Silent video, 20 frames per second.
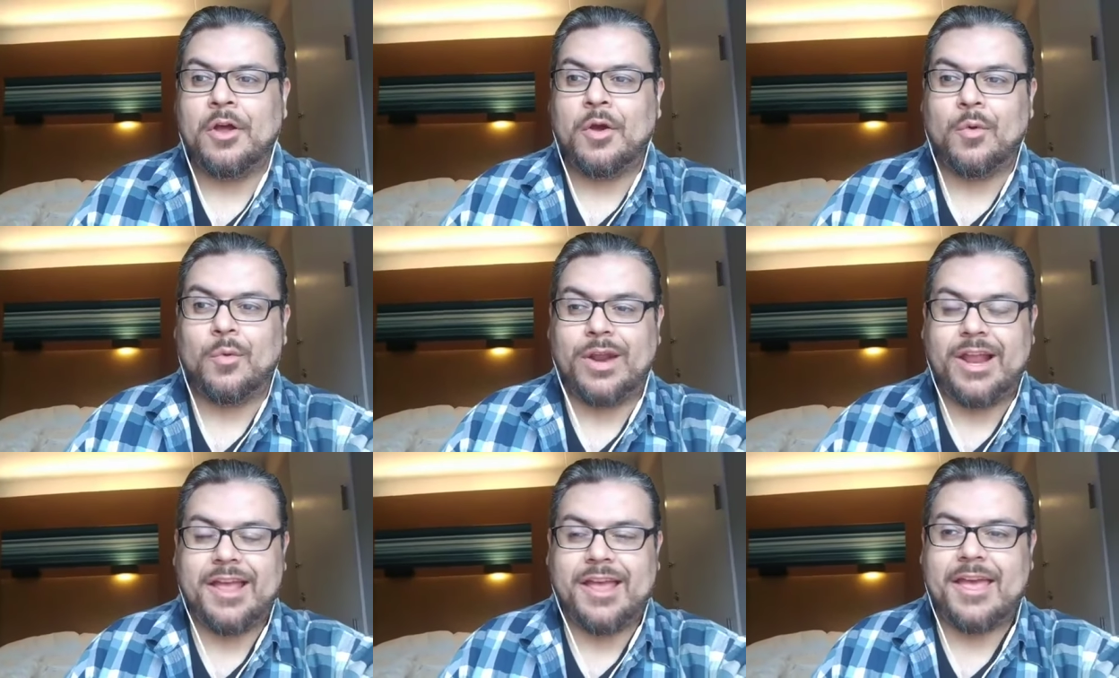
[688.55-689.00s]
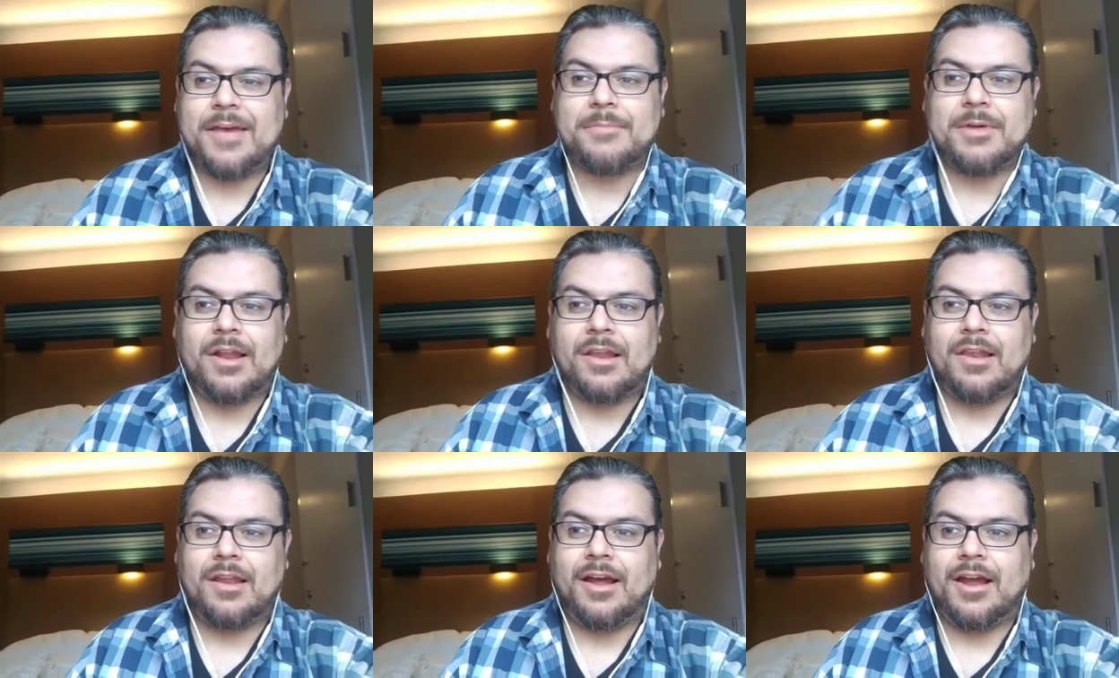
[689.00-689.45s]
when I came
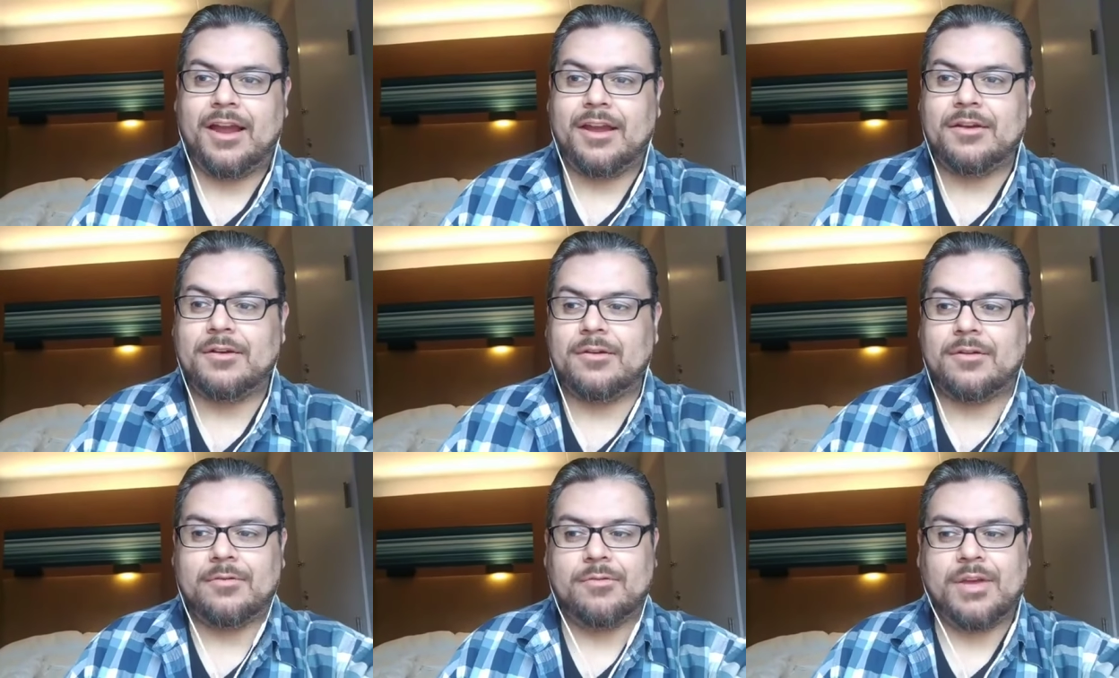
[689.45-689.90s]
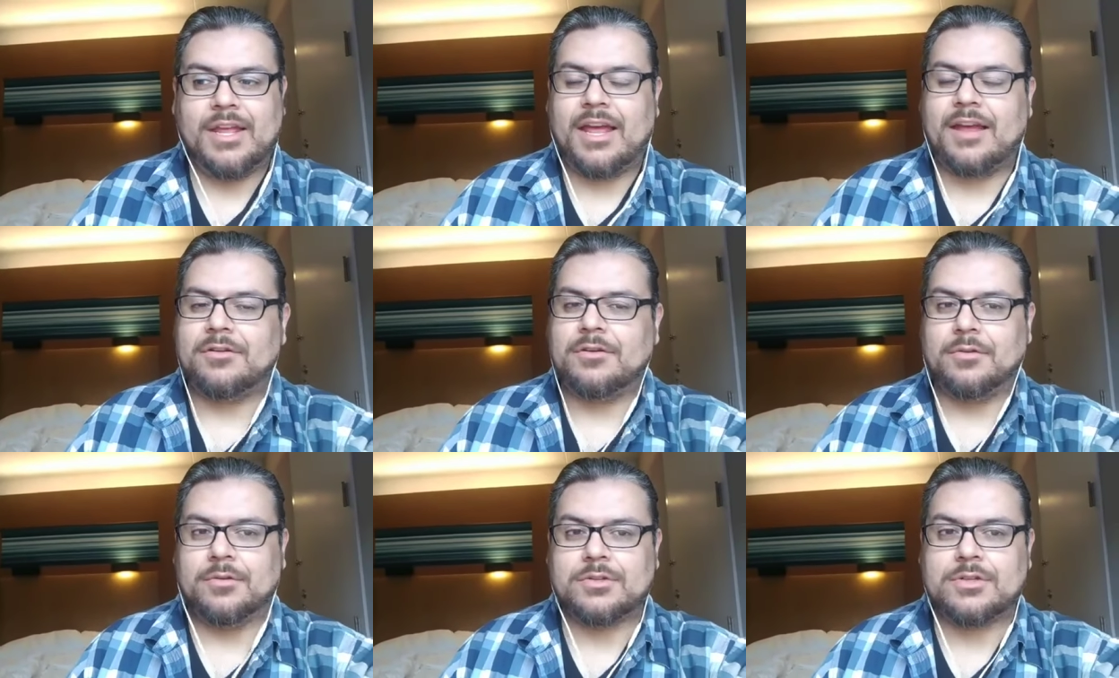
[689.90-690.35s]
online, we
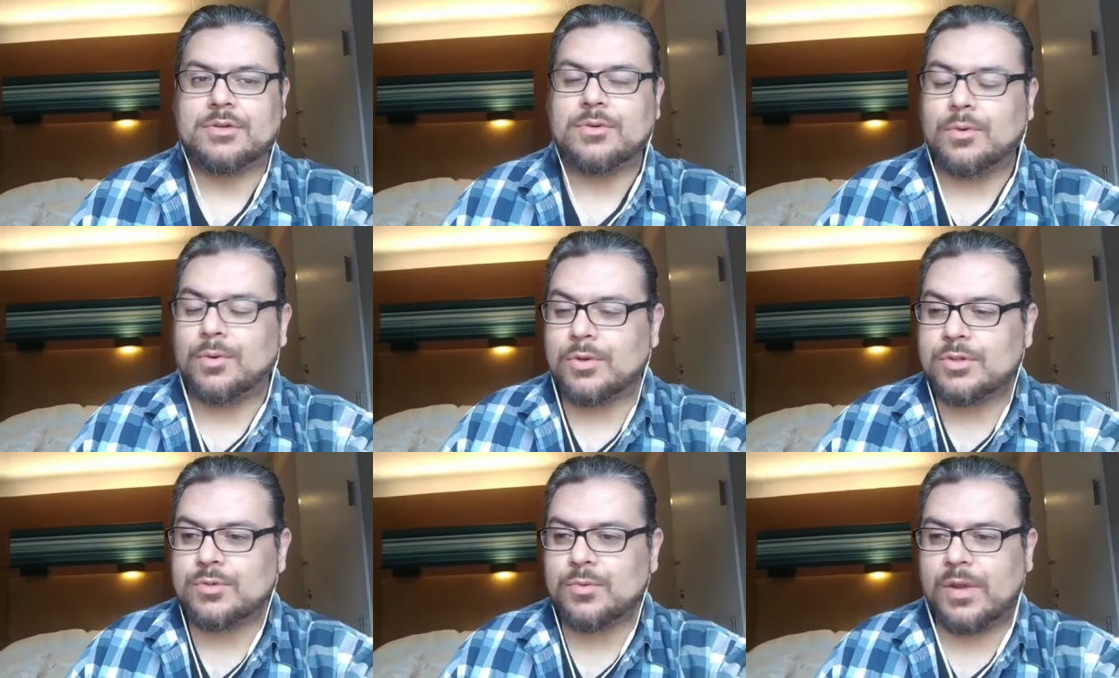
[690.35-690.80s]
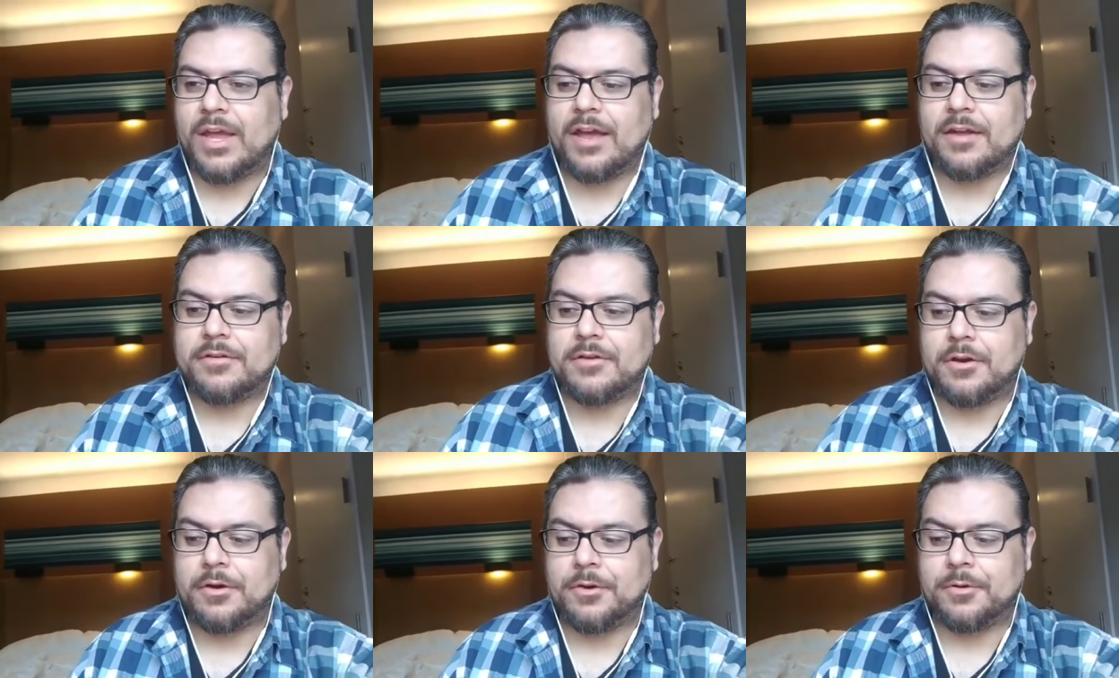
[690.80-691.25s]
had no tools, we
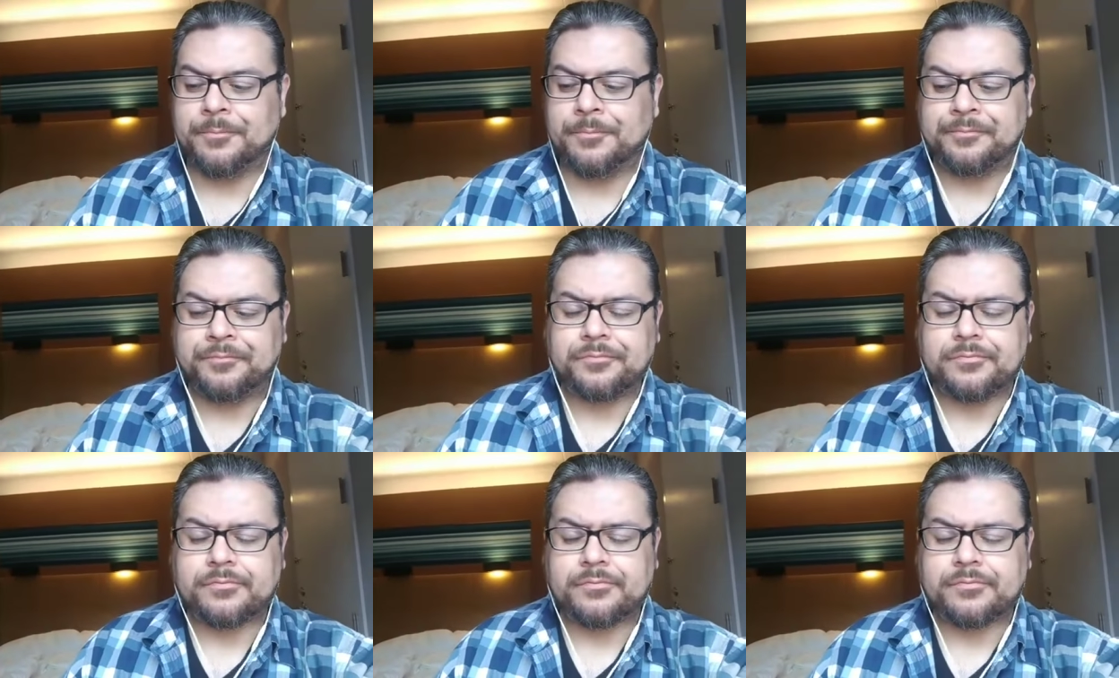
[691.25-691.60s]
had no